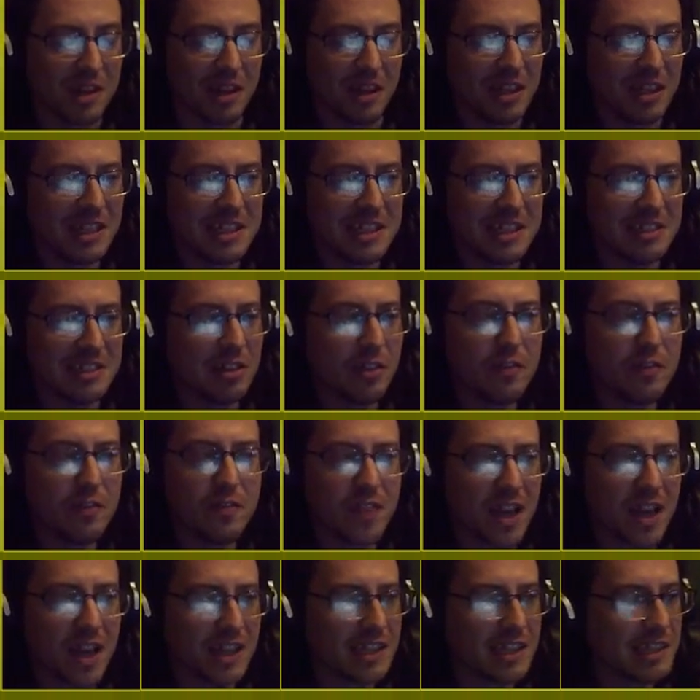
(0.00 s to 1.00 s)
he's not a
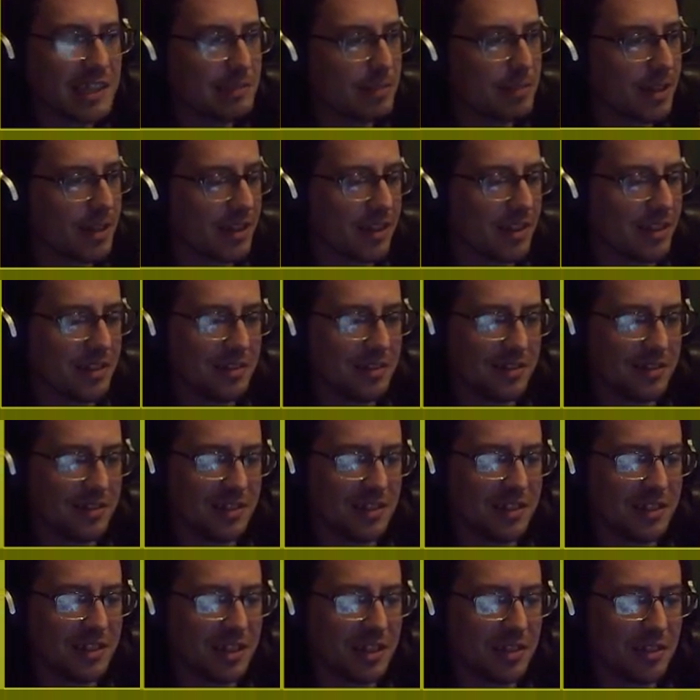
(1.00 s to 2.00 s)
fan spinner.
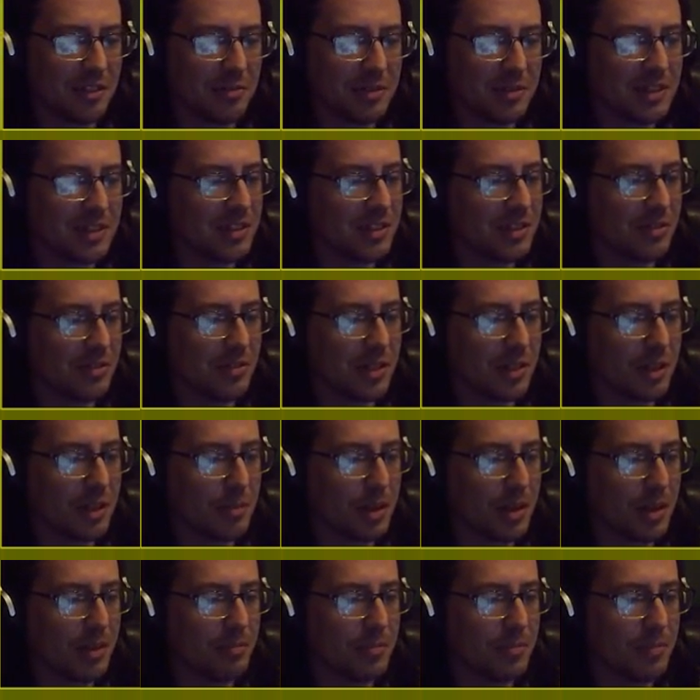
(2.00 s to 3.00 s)
I don't know what you're talking
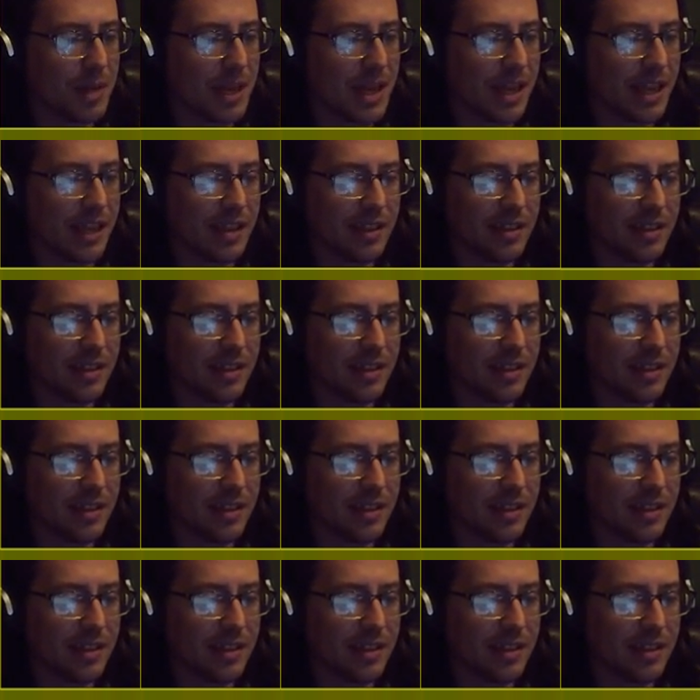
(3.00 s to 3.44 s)
about, mate.